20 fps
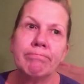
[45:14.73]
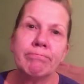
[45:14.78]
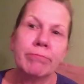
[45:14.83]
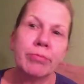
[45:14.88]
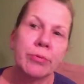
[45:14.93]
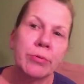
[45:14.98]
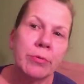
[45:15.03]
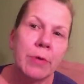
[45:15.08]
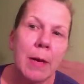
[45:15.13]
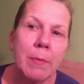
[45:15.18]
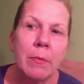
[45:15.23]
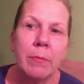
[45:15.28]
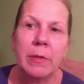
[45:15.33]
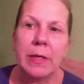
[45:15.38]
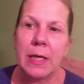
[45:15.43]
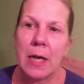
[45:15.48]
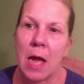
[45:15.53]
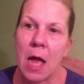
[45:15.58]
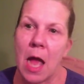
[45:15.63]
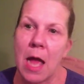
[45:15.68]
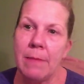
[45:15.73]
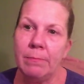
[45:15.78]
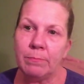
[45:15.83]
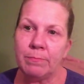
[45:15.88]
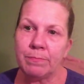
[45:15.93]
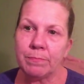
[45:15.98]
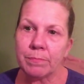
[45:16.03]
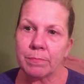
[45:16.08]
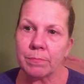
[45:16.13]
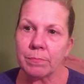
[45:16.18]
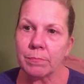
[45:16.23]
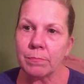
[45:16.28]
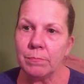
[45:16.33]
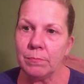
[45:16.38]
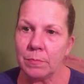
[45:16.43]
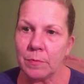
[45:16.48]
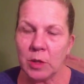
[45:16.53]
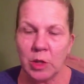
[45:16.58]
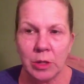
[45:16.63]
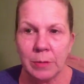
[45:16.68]
Probably not,
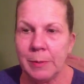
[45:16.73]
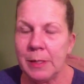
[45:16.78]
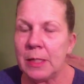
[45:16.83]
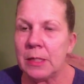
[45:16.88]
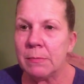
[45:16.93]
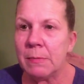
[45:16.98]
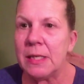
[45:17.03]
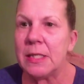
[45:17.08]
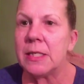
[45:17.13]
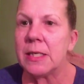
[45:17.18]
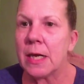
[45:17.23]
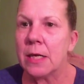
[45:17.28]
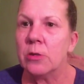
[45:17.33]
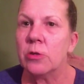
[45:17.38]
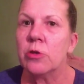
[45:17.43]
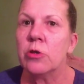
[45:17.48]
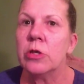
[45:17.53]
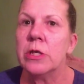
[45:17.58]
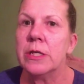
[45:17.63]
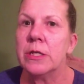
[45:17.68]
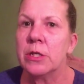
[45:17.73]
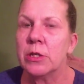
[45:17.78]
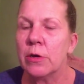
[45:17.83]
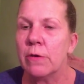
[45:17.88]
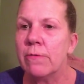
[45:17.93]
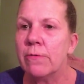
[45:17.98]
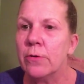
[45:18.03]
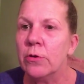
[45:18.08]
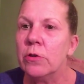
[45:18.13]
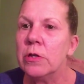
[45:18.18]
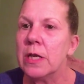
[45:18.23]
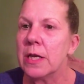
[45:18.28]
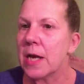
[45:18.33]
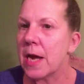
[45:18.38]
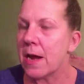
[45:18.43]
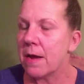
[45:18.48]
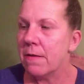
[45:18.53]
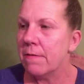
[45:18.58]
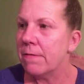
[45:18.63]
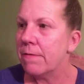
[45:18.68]
just because my schedule is so full and I
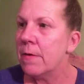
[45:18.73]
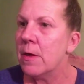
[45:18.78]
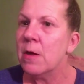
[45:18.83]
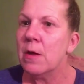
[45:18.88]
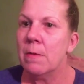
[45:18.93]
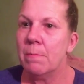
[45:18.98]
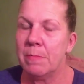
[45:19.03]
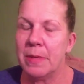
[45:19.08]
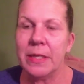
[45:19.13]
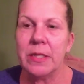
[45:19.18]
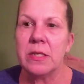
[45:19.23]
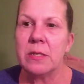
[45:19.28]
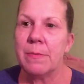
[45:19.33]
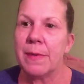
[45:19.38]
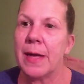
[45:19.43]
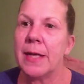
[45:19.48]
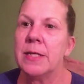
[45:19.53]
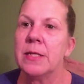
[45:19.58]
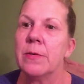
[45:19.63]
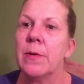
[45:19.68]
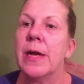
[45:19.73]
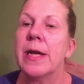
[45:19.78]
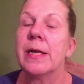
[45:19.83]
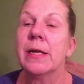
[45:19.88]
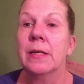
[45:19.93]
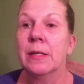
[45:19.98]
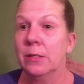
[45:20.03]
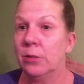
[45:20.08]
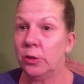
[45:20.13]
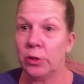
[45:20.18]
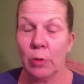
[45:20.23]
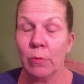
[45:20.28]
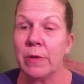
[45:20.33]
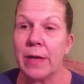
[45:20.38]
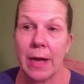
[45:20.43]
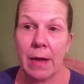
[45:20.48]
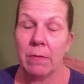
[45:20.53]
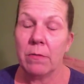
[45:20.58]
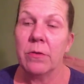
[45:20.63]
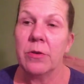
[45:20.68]
have bills to pay, so I don't
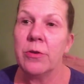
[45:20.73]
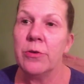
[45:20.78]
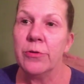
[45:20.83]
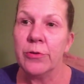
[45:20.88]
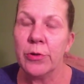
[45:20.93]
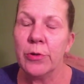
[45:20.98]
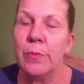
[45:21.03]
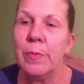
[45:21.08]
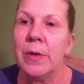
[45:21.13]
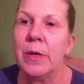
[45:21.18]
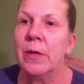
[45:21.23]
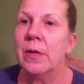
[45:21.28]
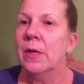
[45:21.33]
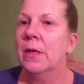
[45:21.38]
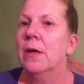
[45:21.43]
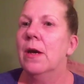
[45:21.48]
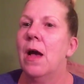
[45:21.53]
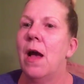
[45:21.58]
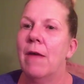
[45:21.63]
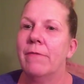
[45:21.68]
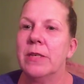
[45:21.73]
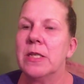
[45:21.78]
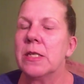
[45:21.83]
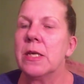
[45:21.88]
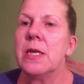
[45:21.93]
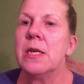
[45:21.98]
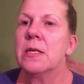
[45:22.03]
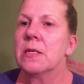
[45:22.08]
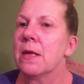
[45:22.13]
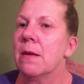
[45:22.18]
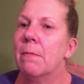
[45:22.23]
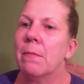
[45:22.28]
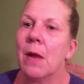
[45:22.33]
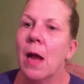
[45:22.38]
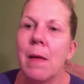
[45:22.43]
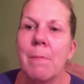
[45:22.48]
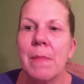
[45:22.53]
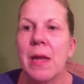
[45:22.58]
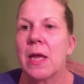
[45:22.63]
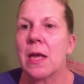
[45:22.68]
count on YouTube, obviously, because I'm
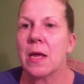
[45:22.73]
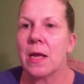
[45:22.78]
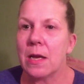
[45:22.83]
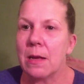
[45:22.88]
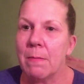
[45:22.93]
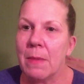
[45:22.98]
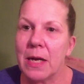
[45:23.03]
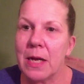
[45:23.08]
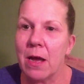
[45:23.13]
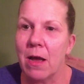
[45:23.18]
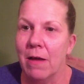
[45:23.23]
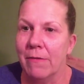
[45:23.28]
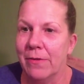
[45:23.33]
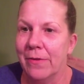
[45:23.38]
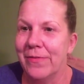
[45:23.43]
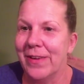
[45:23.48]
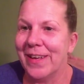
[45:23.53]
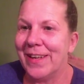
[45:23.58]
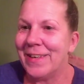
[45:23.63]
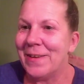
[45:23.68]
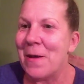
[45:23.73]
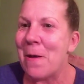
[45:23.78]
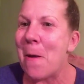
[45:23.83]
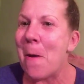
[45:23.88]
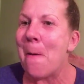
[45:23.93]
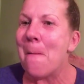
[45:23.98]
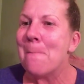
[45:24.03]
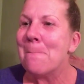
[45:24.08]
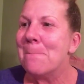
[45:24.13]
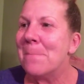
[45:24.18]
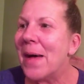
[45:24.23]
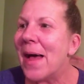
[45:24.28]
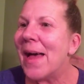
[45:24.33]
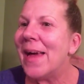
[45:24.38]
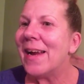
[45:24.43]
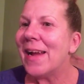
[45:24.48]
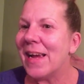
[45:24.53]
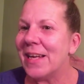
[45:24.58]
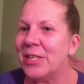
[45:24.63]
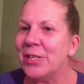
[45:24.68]
not making any money off of it,
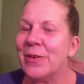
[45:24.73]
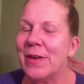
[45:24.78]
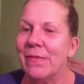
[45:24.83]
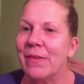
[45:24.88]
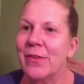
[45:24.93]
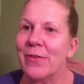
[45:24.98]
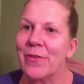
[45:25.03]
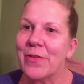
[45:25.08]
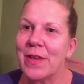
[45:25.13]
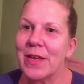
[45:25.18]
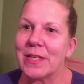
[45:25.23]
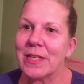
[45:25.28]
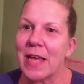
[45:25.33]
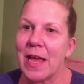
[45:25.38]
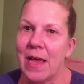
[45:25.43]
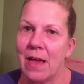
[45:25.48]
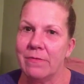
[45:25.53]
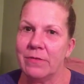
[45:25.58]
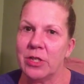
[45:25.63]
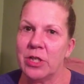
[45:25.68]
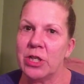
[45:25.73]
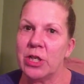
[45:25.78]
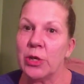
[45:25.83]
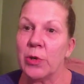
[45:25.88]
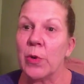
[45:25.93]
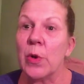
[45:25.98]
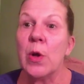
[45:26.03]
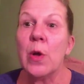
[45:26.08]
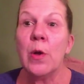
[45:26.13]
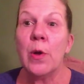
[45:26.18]
but I do have other things I have to do.